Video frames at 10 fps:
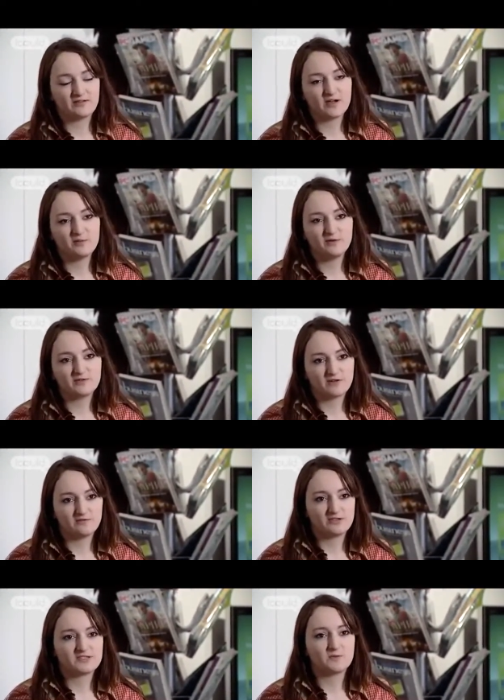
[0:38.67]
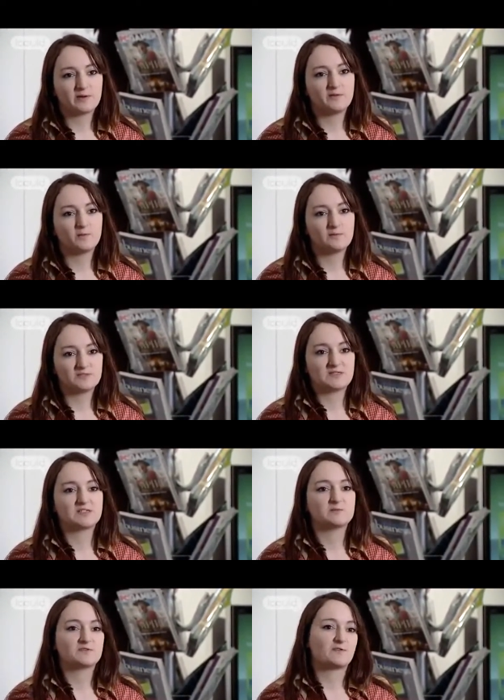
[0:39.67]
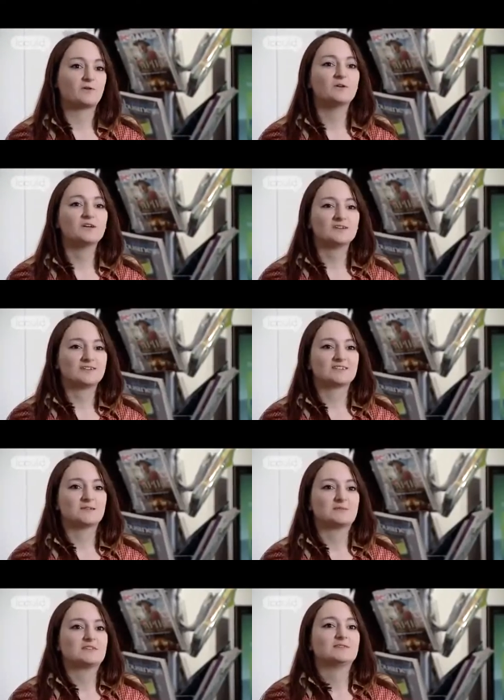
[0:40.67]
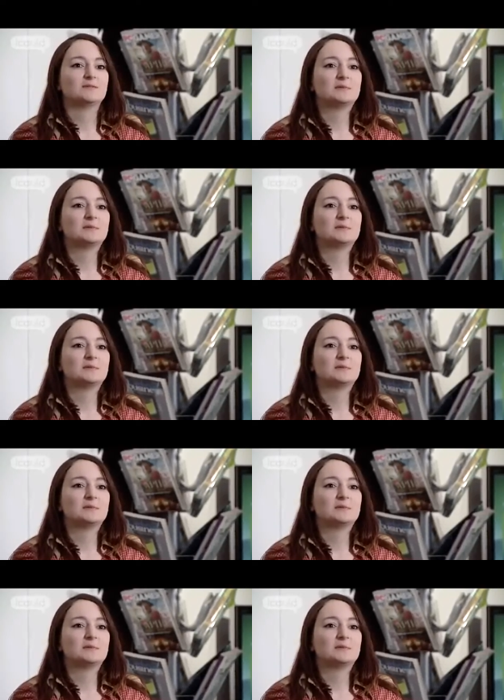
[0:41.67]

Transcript: that I moved over into my web systems role. So I'm still a